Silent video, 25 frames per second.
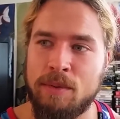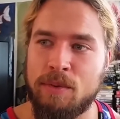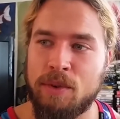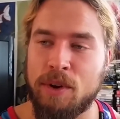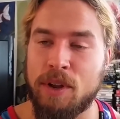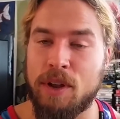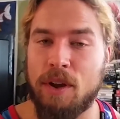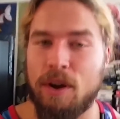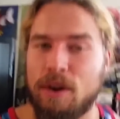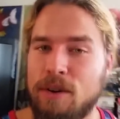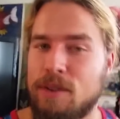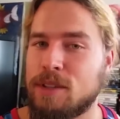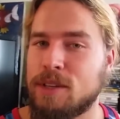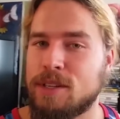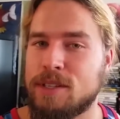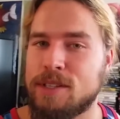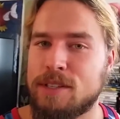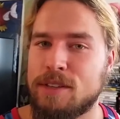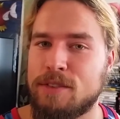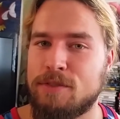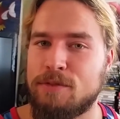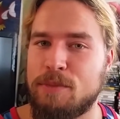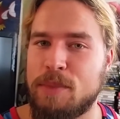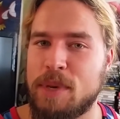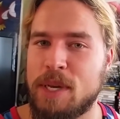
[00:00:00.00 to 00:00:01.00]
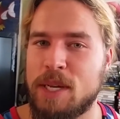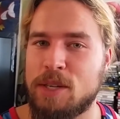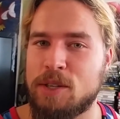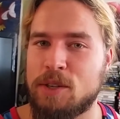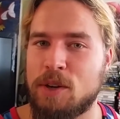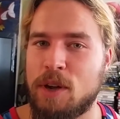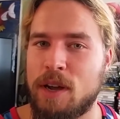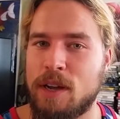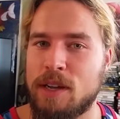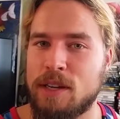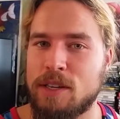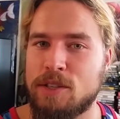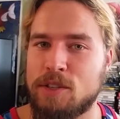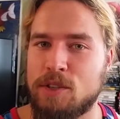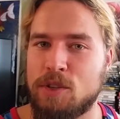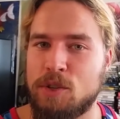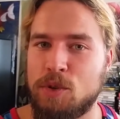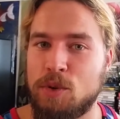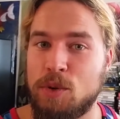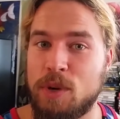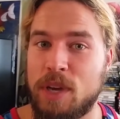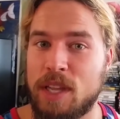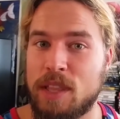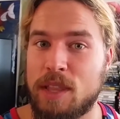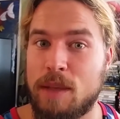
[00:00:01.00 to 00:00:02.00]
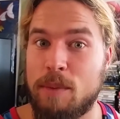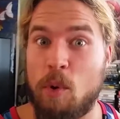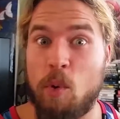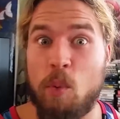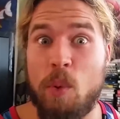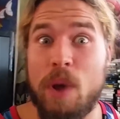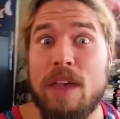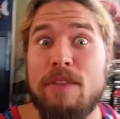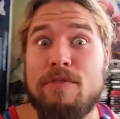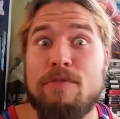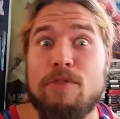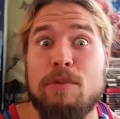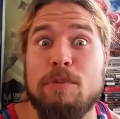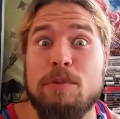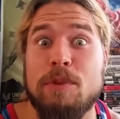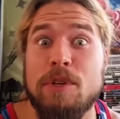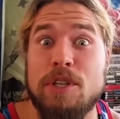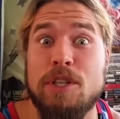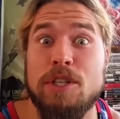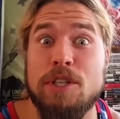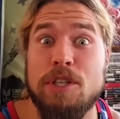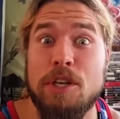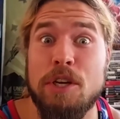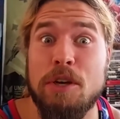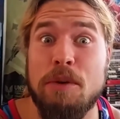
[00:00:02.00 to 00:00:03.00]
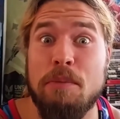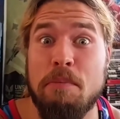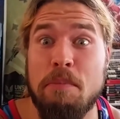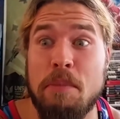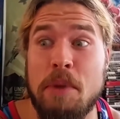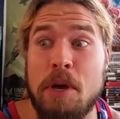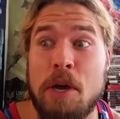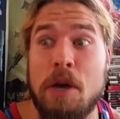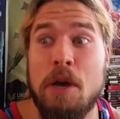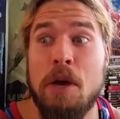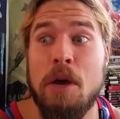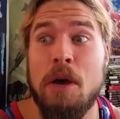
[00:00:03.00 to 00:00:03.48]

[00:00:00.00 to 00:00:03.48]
regardless of me trying to get them away from the gym,